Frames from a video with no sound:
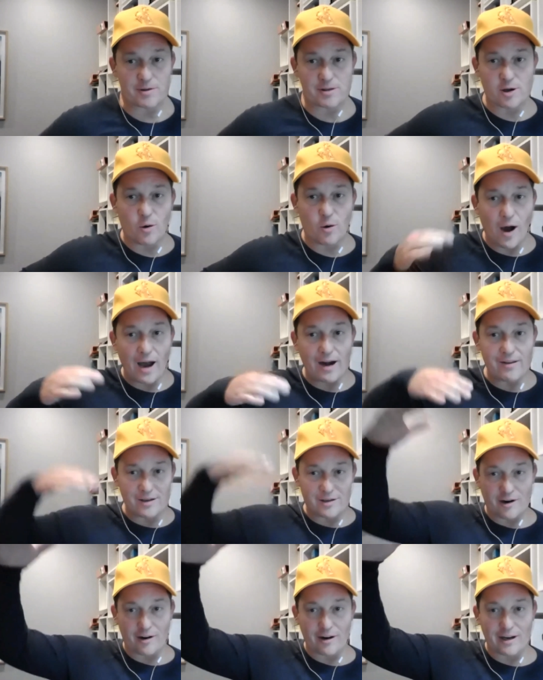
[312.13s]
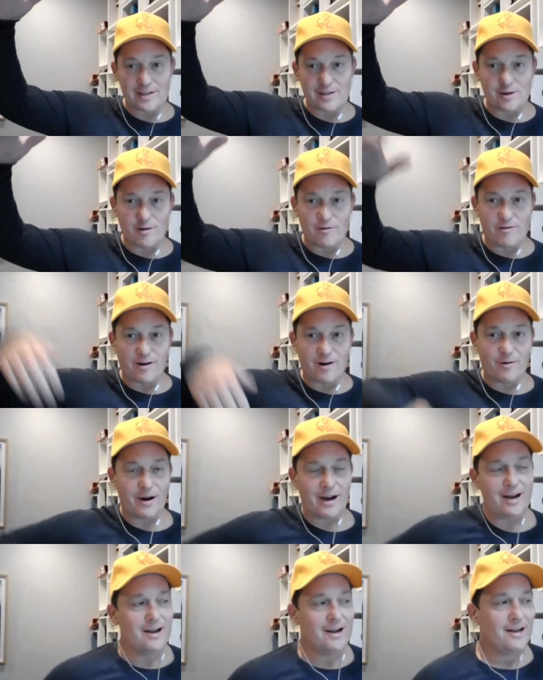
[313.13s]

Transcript: so wide and the target is so far away.